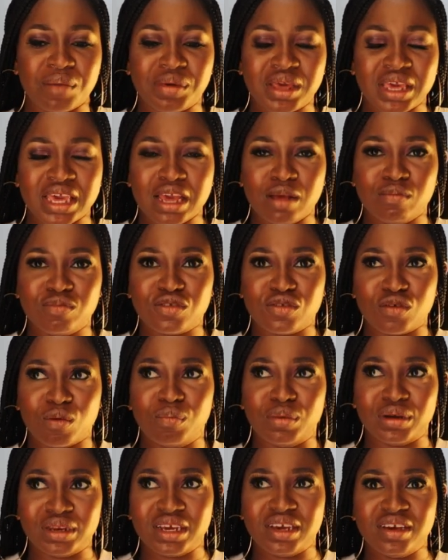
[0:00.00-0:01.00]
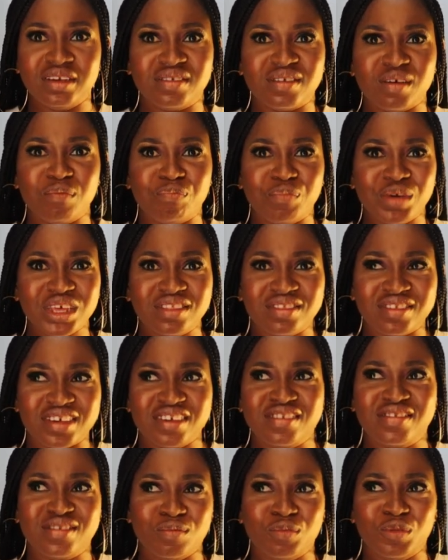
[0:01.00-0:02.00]
I became somebody. It's a big
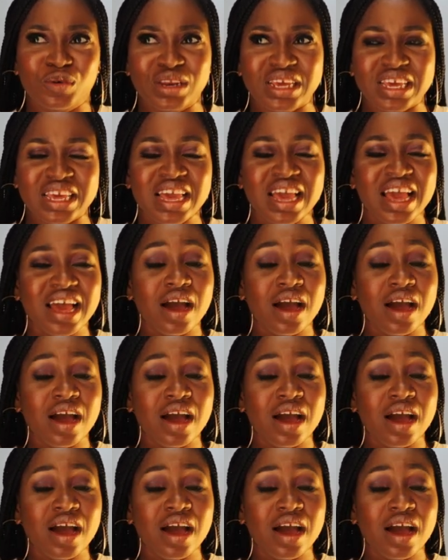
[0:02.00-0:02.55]
testimony,